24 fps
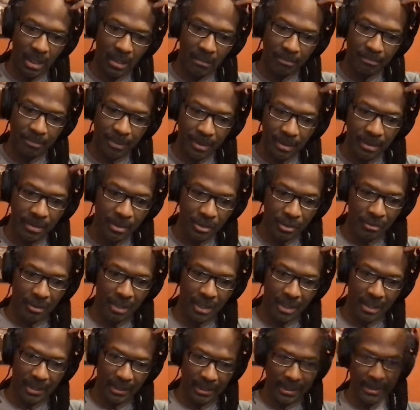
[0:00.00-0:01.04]
pure
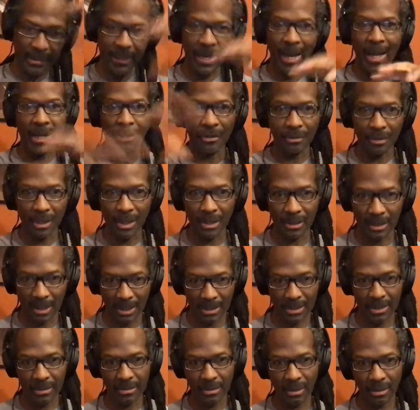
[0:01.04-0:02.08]
drug and not drug
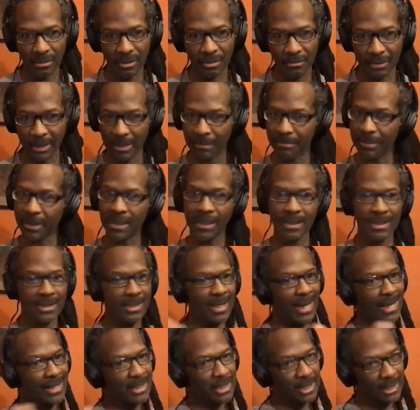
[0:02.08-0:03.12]
that's adulterated, because
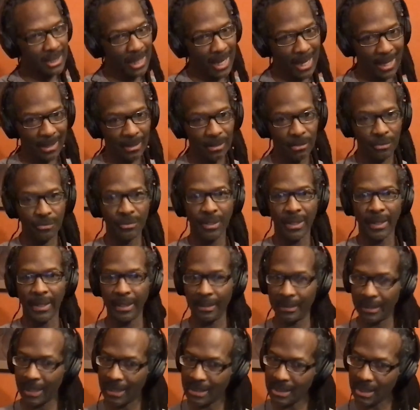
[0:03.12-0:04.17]
that's not cocaine,
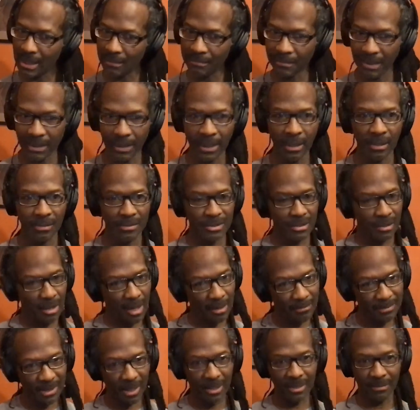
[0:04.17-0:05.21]
that's something else. So I'm
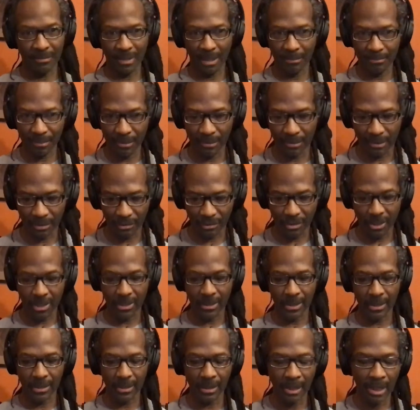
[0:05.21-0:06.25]
talking about pure drug
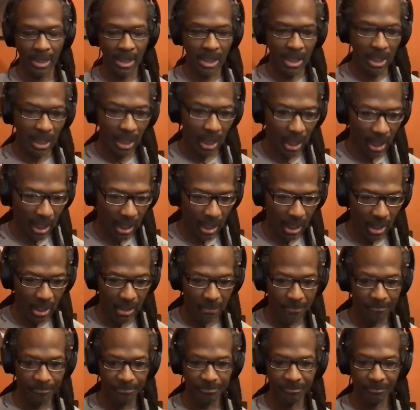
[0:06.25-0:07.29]
here.
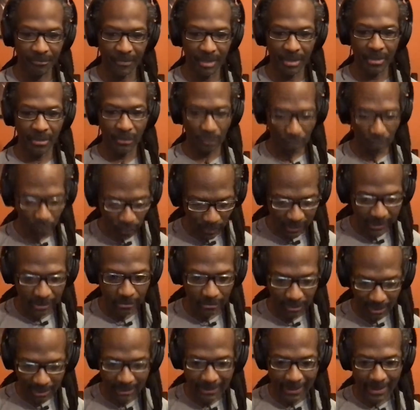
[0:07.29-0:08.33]
When you
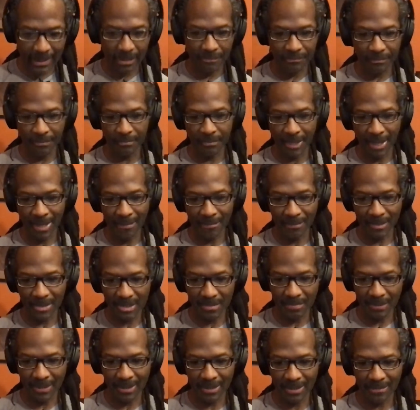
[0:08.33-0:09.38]
look at it from that
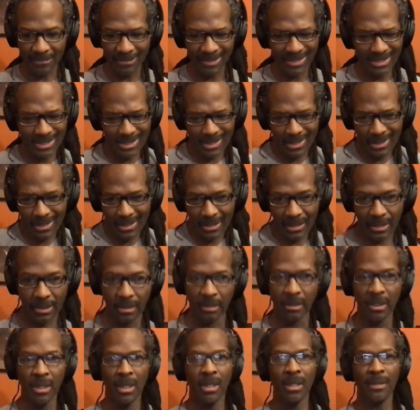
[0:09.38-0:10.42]
perspective, it's clear
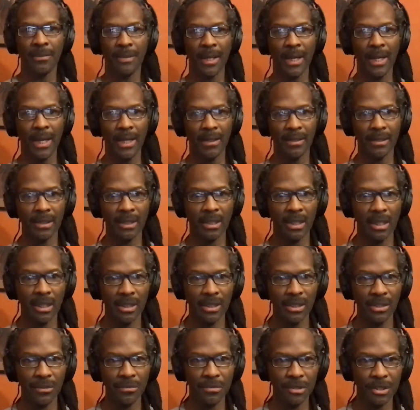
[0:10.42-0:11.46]
that
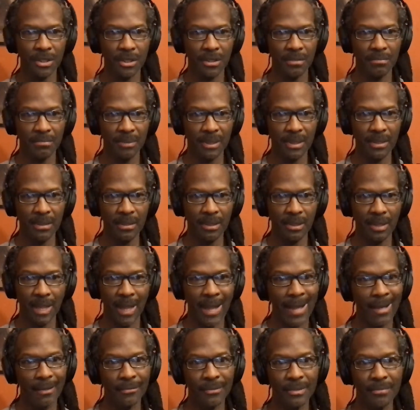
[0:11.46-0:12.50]
you should be
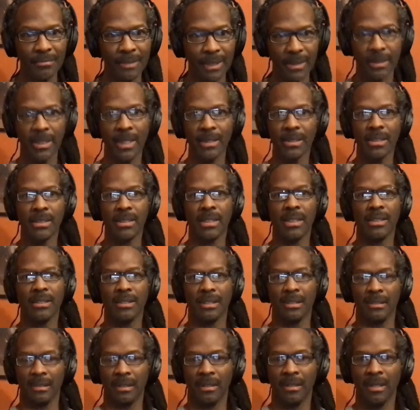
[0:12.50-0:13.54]
allowed to make that decision.
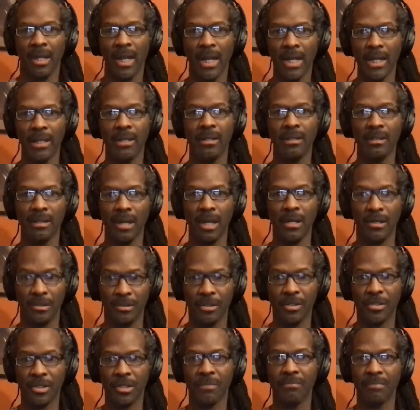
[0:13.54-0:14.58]
And this
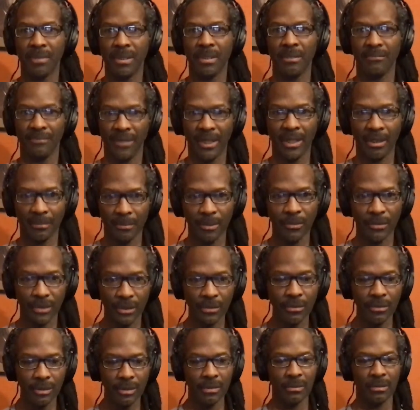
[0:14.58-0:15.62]
should be available to
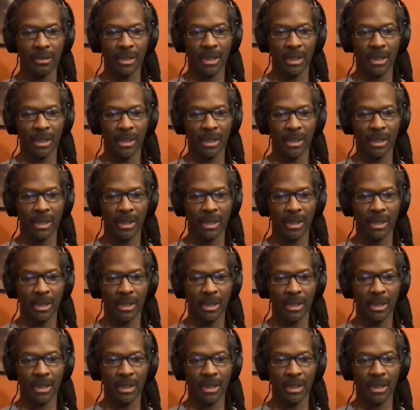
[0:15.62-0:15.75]
you